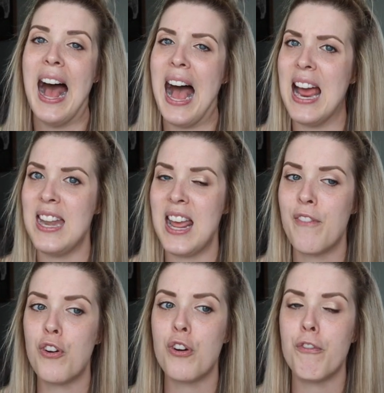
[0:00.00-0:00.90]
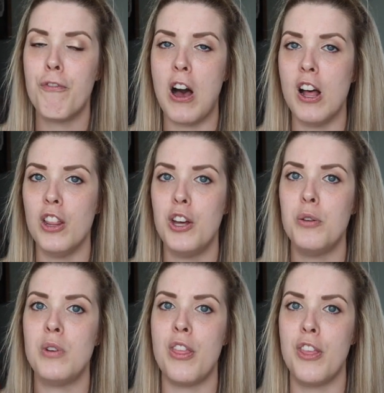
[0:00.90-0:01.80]
I never
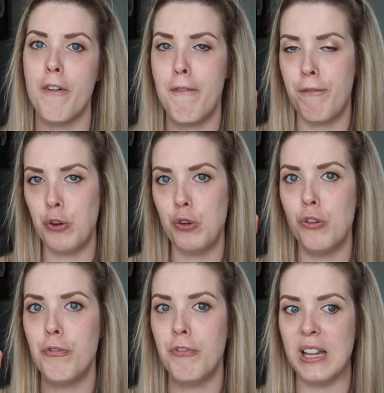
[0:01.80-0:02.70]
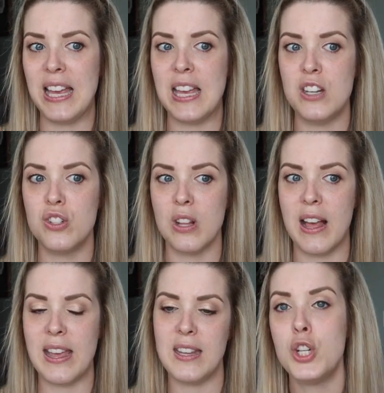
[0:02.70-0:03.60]
followed the full-fledged
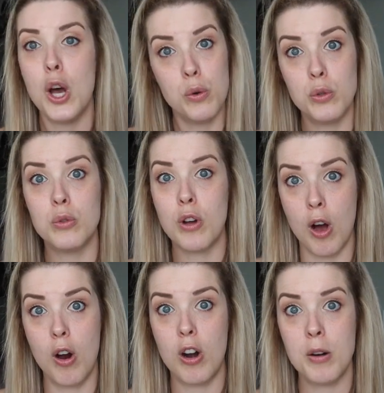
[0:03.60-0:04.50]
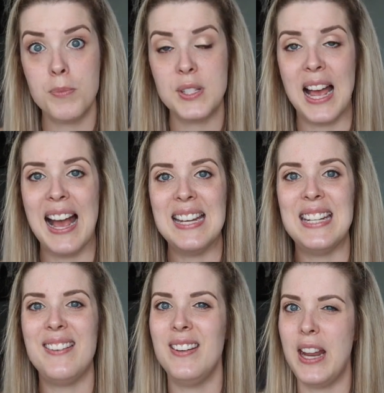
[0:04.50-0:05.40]
like total carbs. I
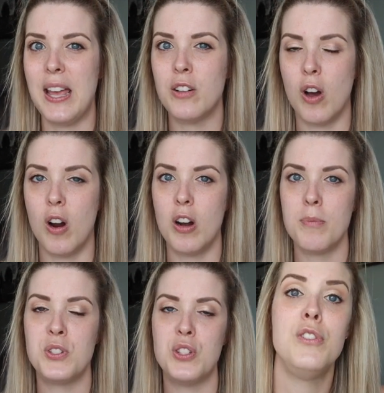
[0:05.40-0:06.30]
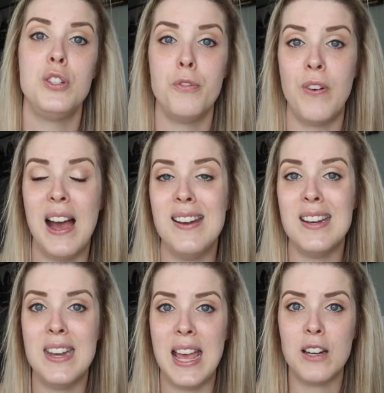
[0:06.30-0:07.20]
did net carbs. To find a
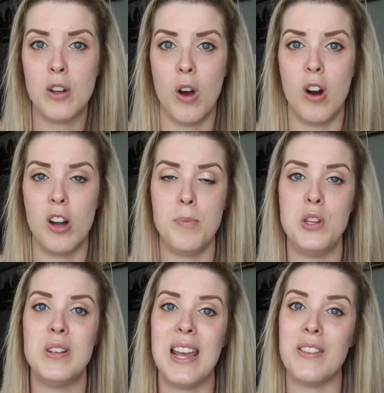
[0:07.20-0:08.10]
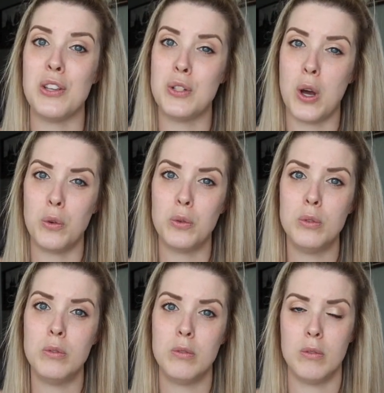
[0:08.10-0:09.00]
net carb, you take the
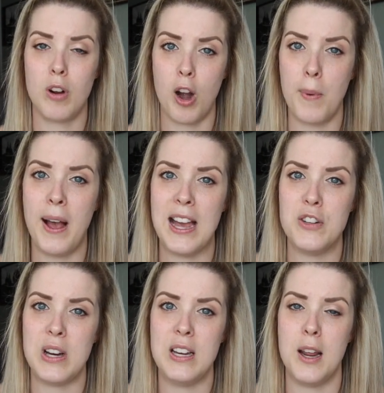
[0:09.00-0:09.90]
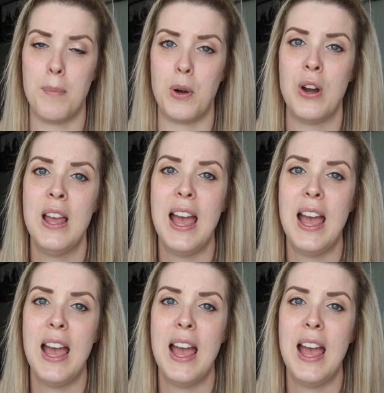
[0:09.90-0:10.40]
total carbohydrate number